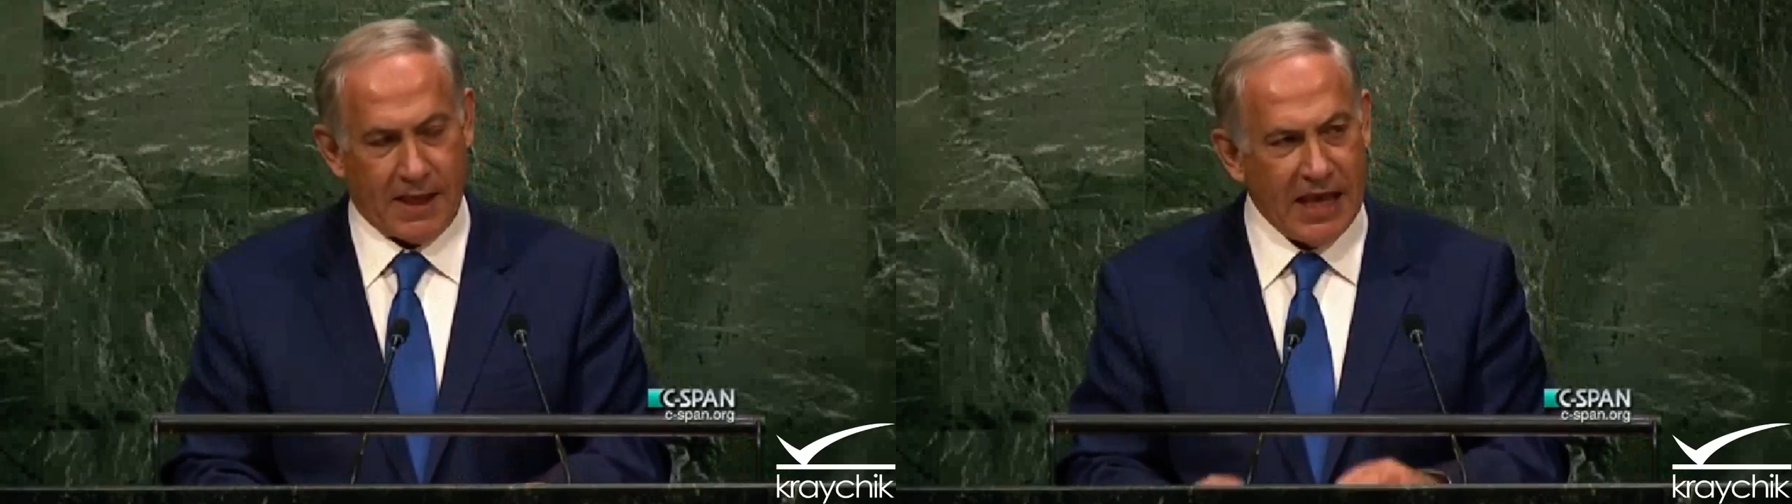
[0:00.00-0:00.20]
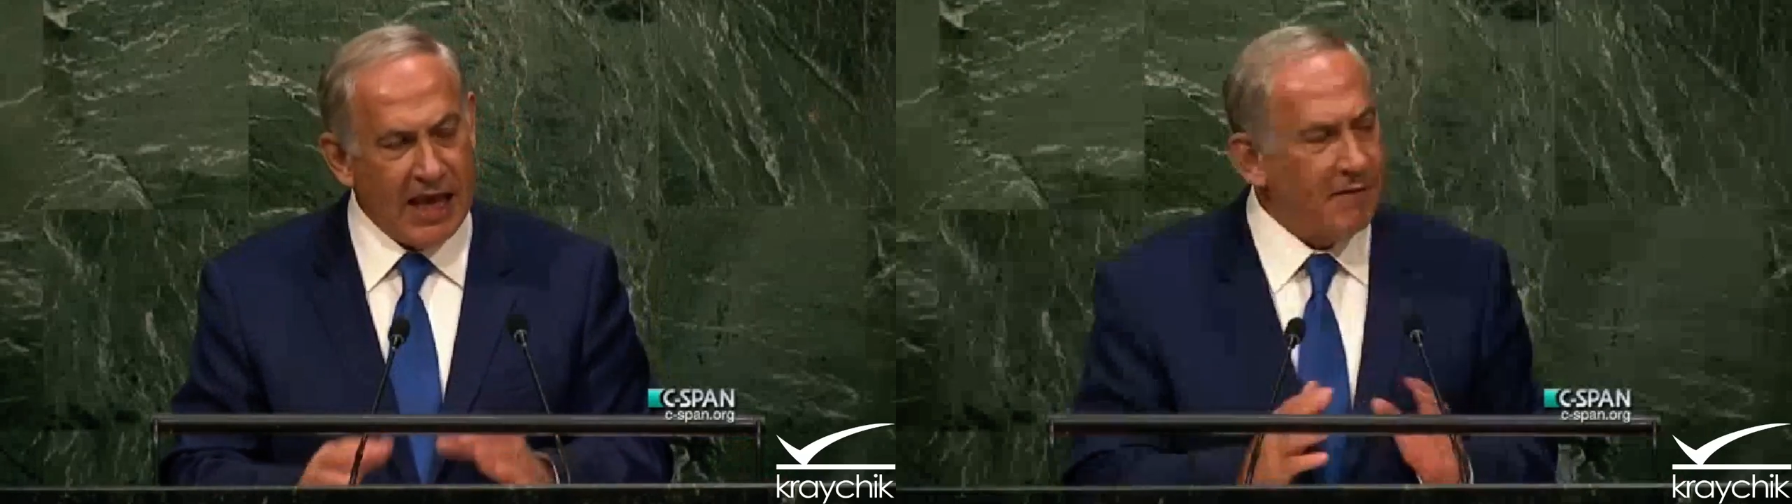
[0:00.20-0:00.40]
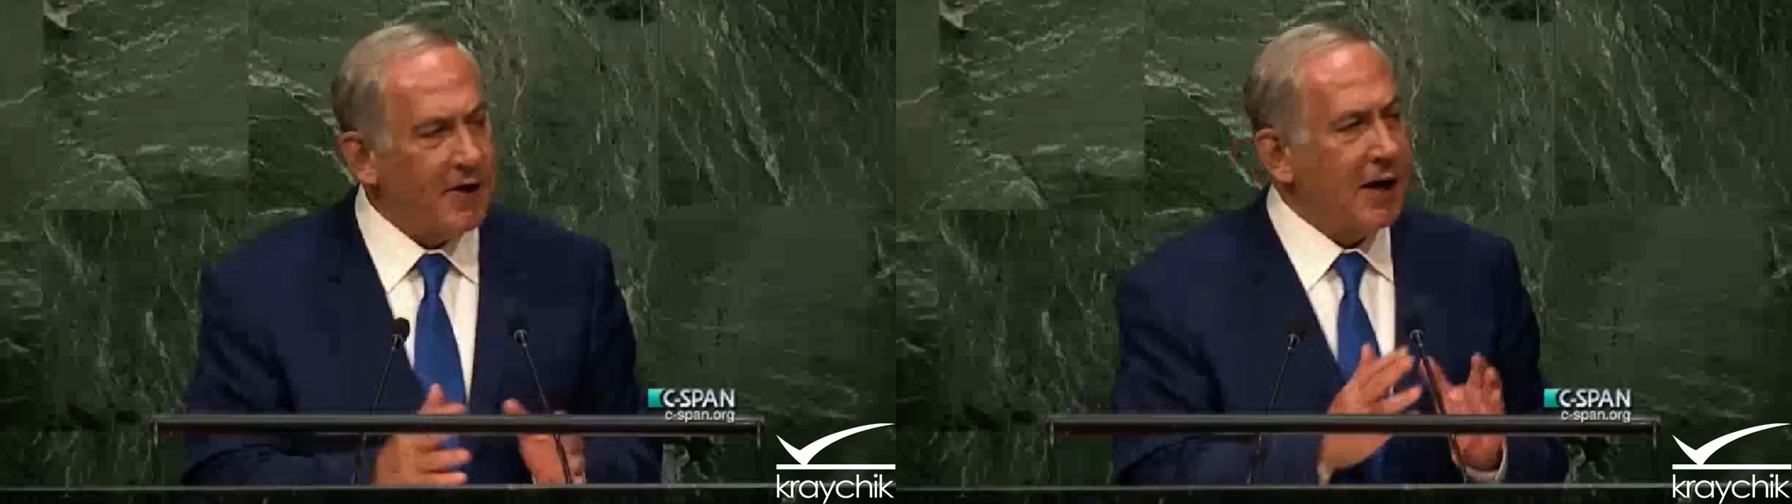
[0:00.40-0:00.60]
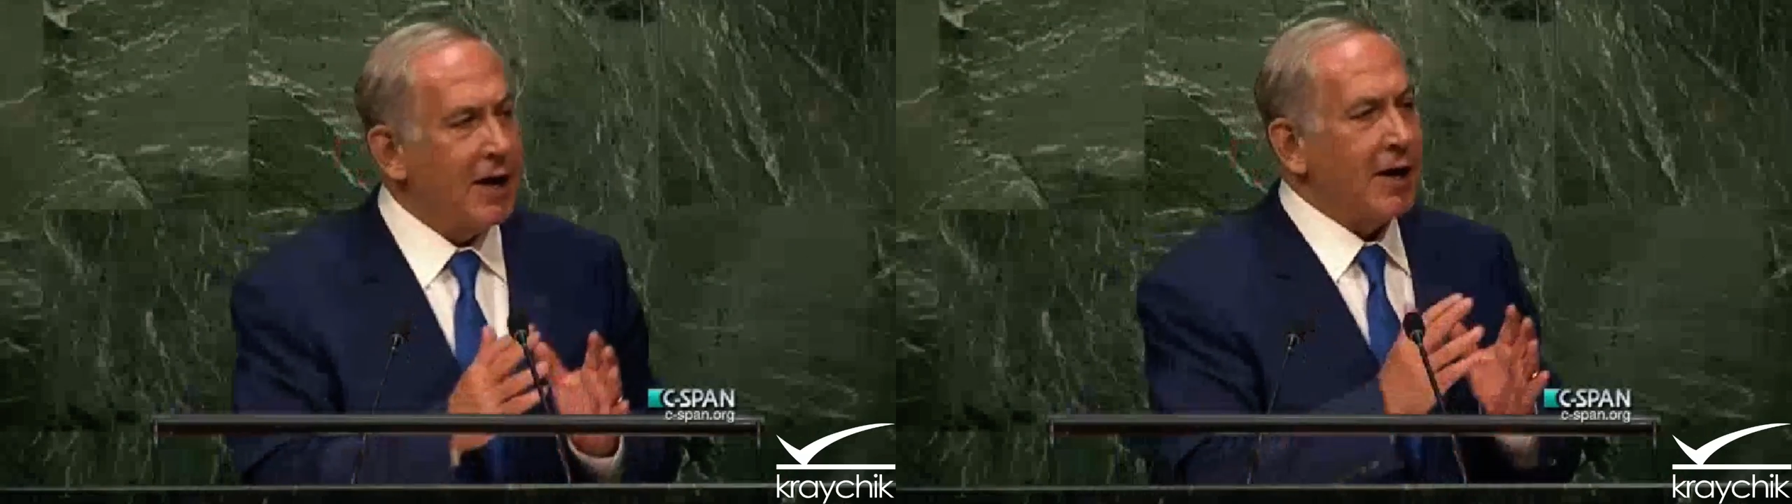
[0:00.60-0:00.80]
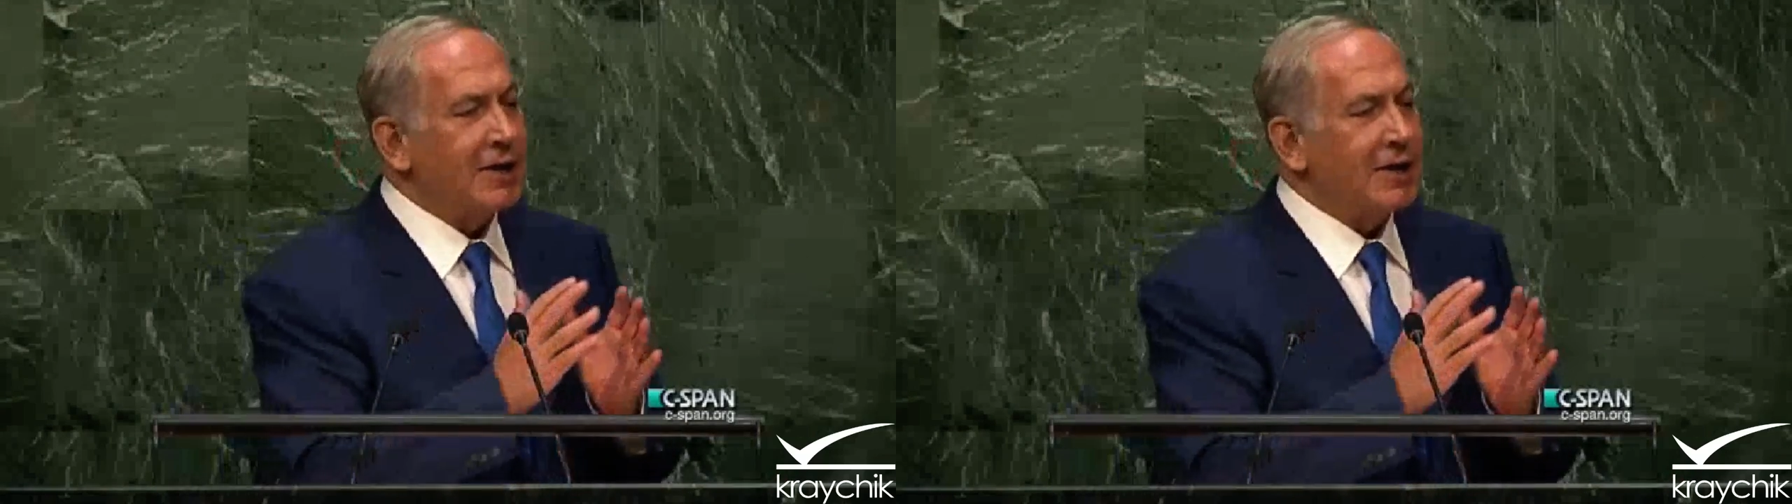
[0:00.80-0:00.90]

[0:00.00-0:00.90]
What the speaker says: Even in our